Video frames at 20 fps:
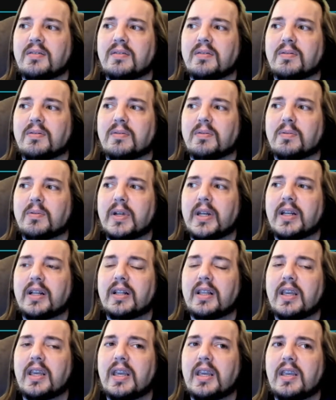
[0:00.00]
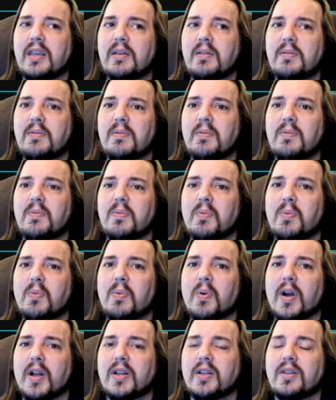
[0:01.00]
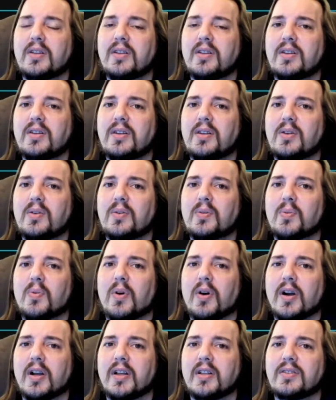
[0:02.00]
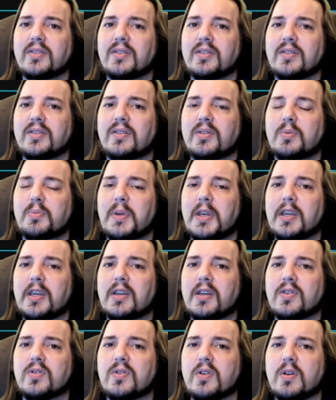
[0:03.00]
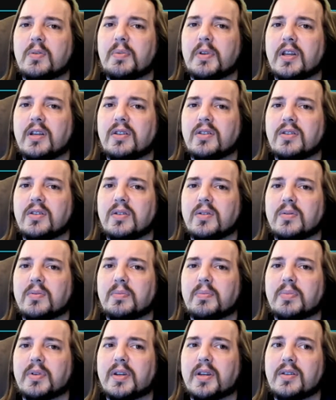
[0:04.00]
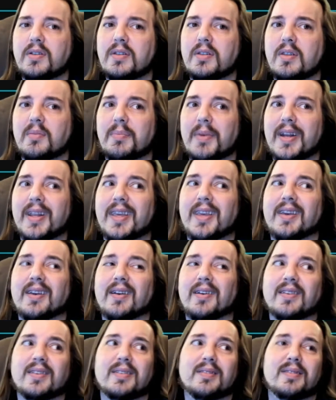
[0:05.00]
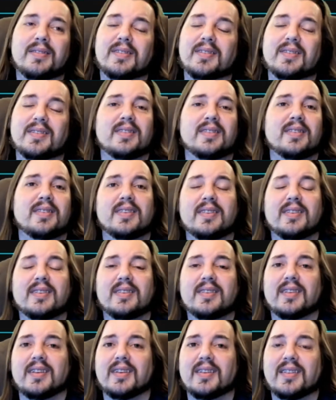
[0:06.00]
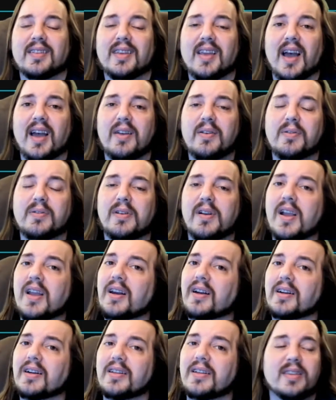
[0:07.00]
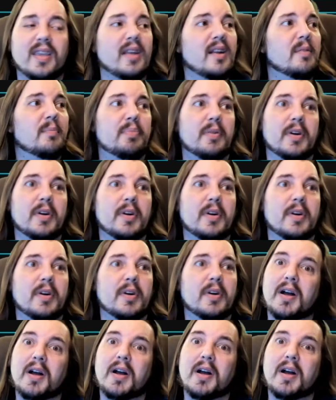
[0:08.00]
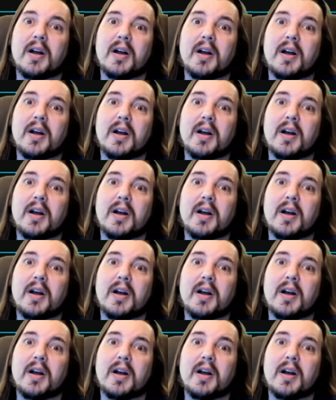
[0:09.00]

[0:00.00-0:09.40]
really what you want to be contributing to. Because the money, the guy who created it's getting a bunch of money for it.